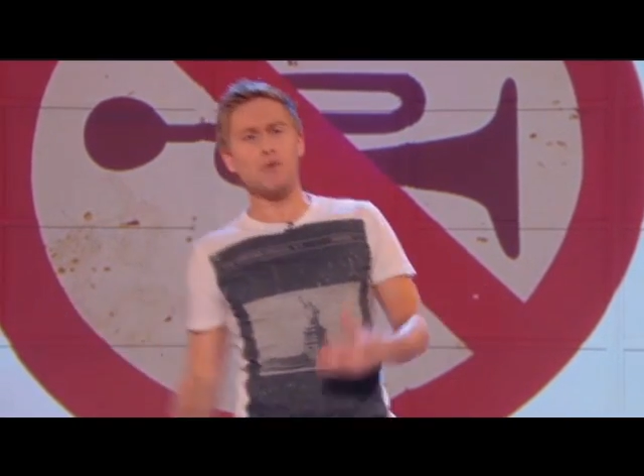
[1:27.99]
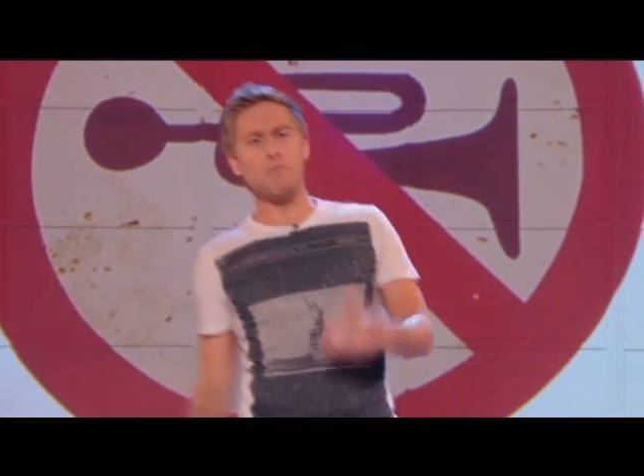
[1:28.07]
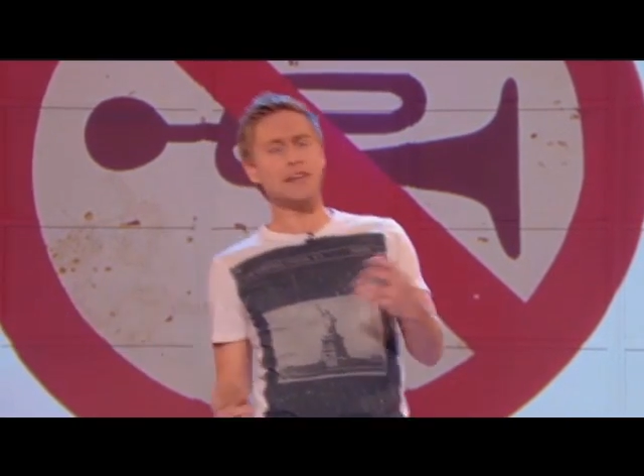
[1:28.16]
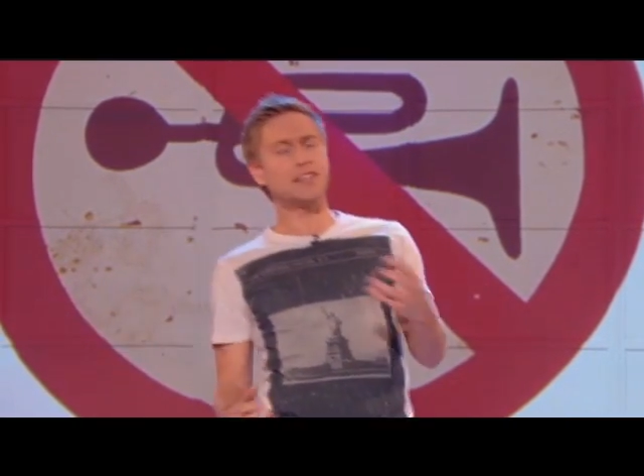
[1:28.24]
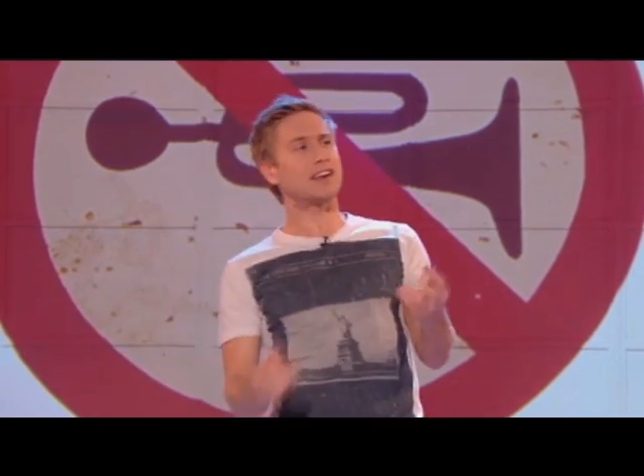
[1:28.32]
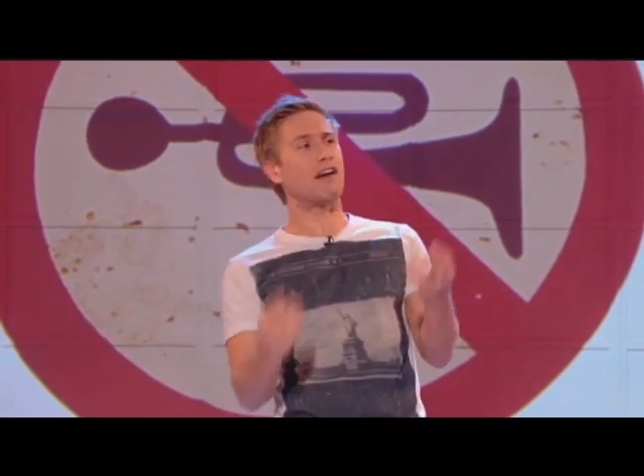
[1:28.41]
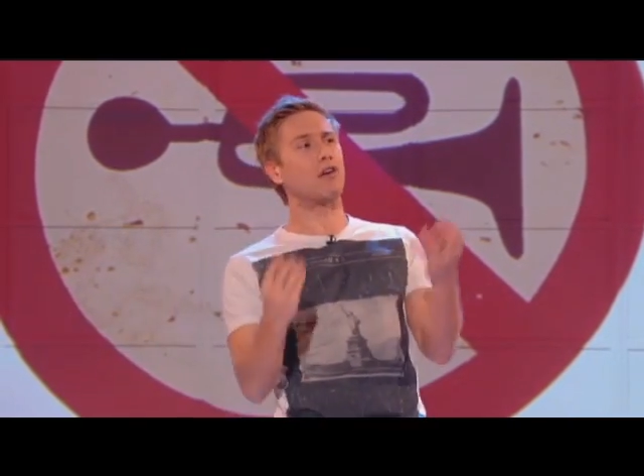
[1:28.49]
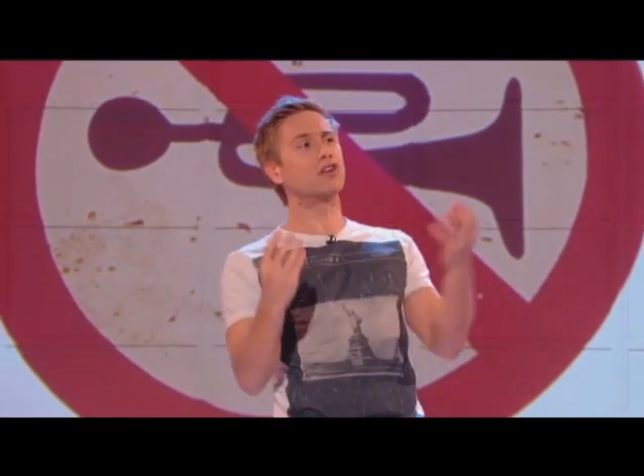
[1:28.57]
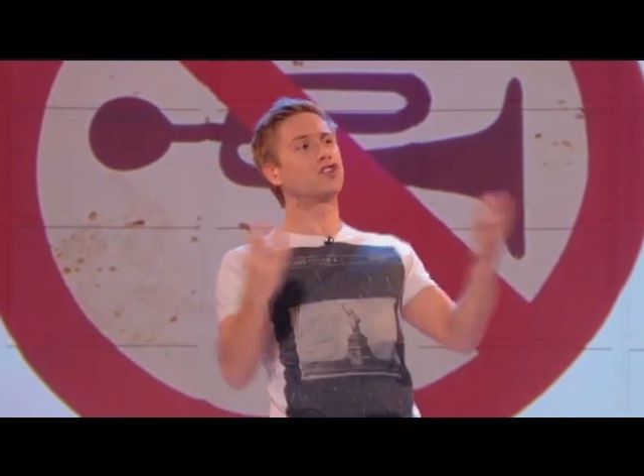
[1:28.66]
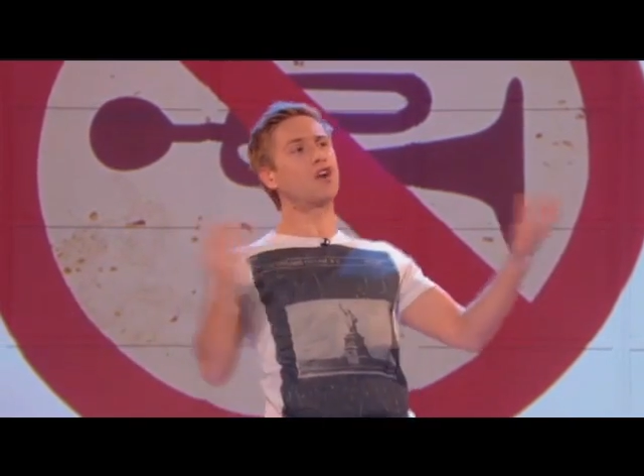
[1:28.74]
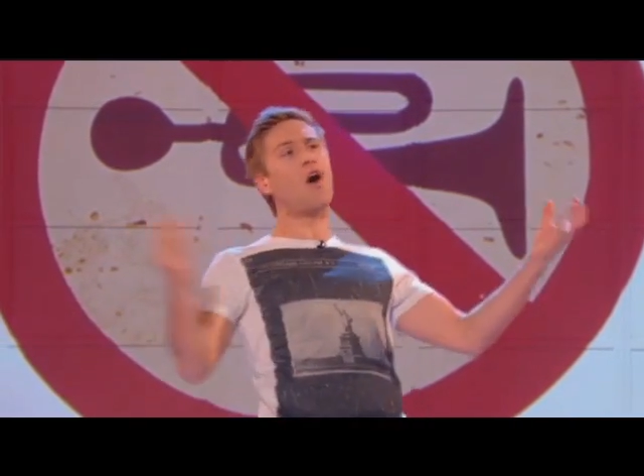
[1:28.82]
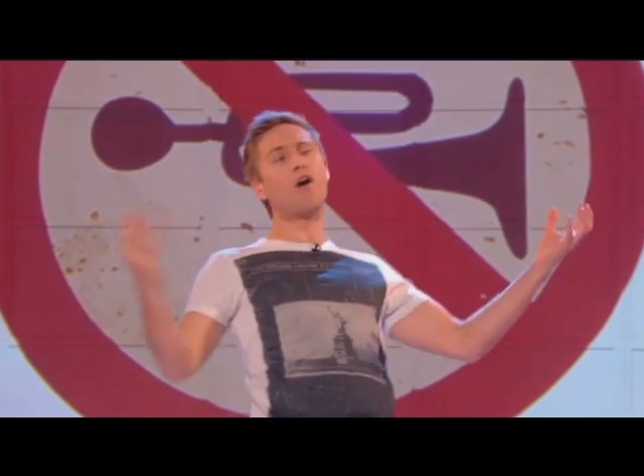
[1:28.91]
you'll miss out
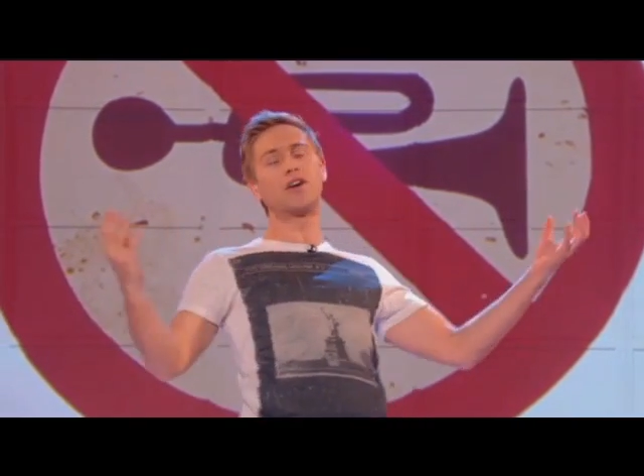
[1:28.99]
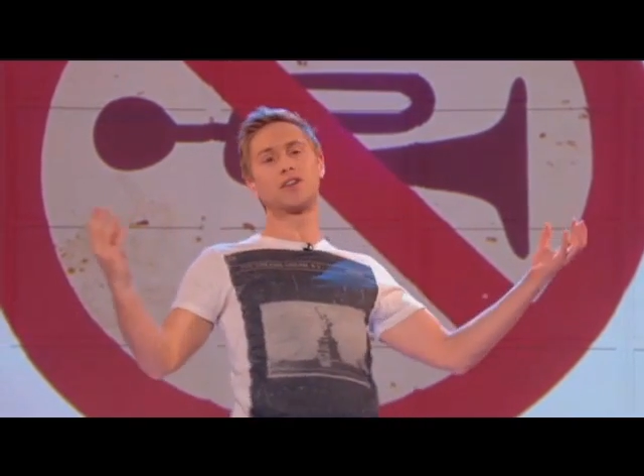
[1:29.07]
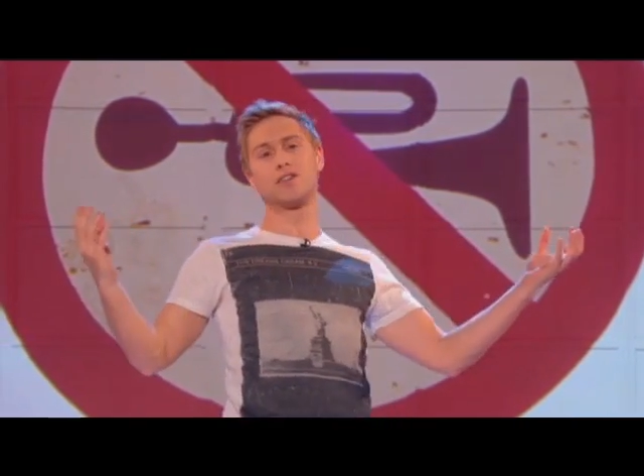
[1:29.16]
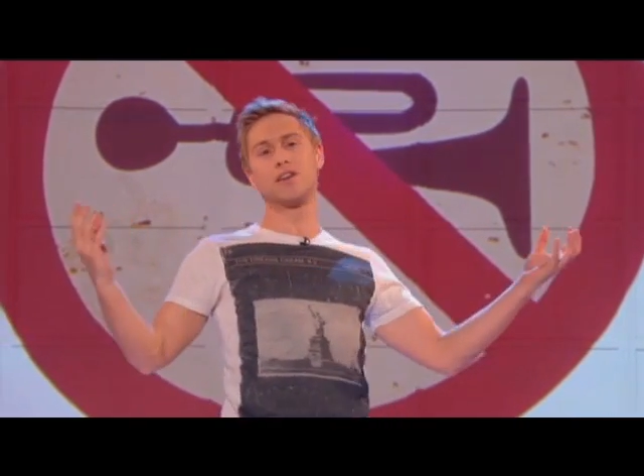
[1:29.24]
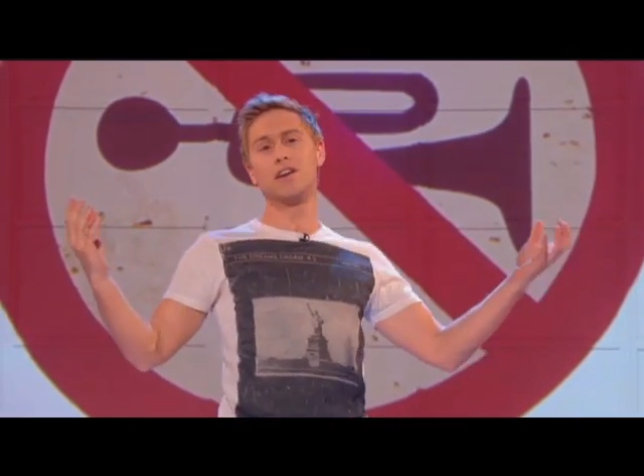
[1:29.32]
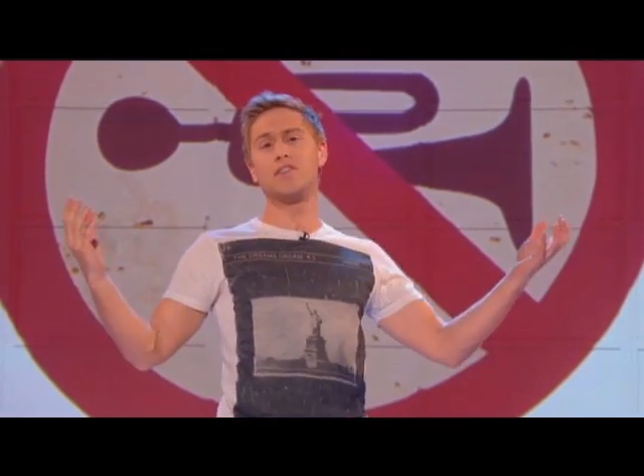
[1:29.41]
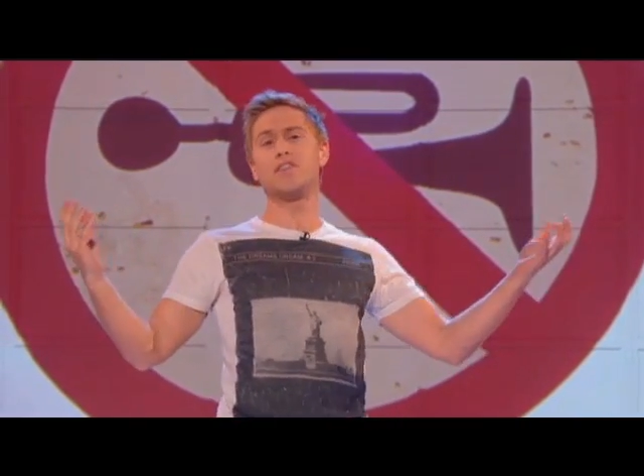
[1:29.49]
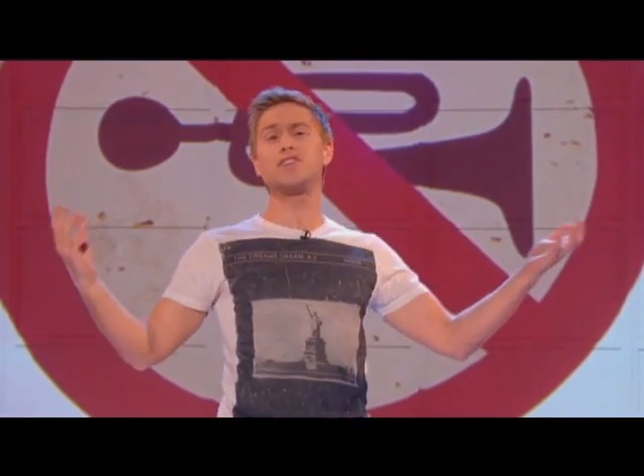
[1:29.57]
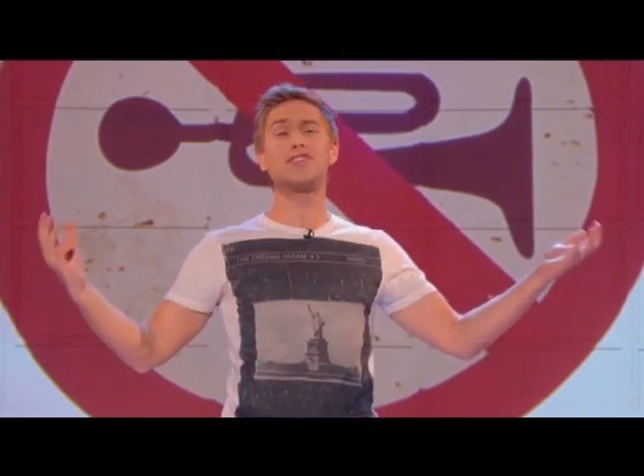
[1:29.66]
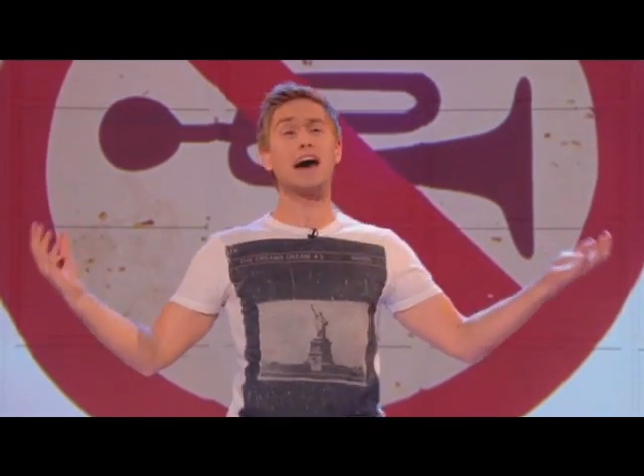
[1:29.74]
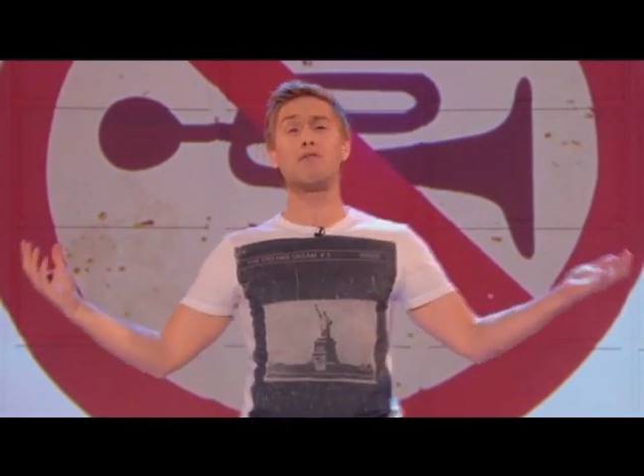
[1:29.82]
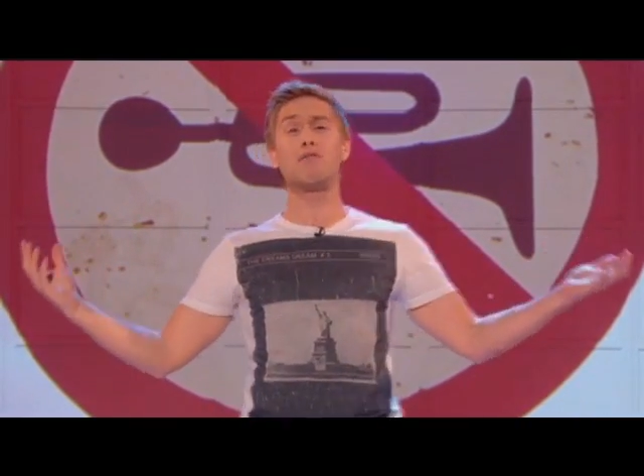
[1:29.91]
on dogs that
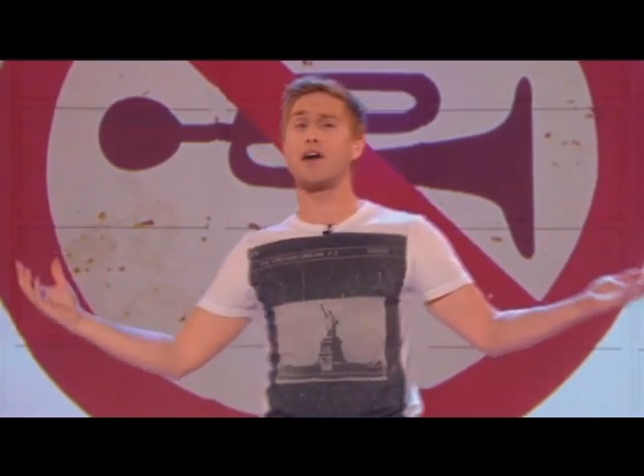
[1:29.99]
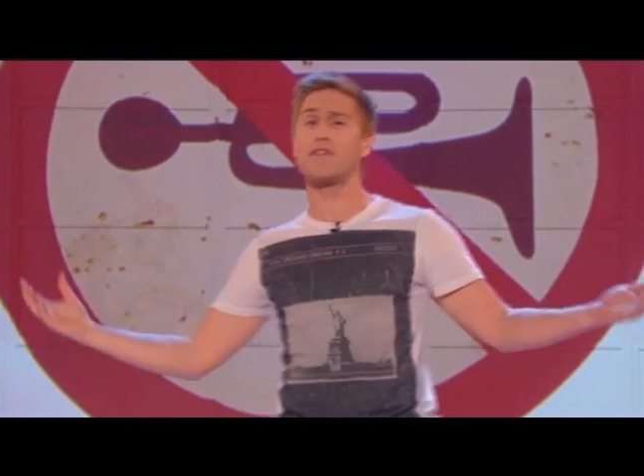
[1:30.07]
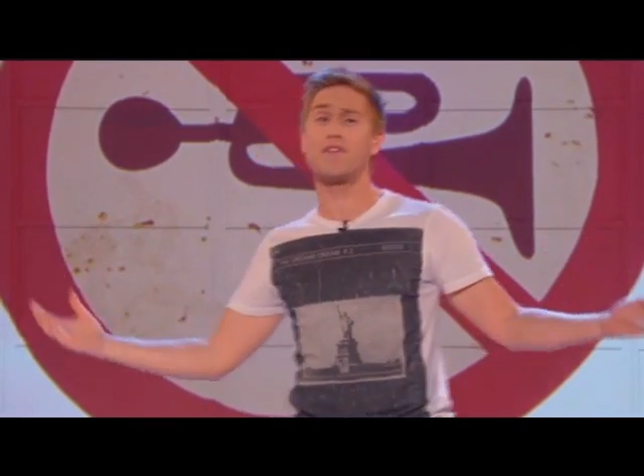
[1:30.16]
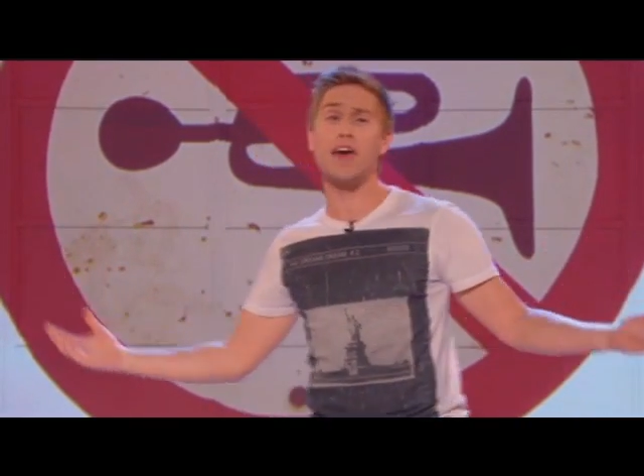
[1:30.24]
sound like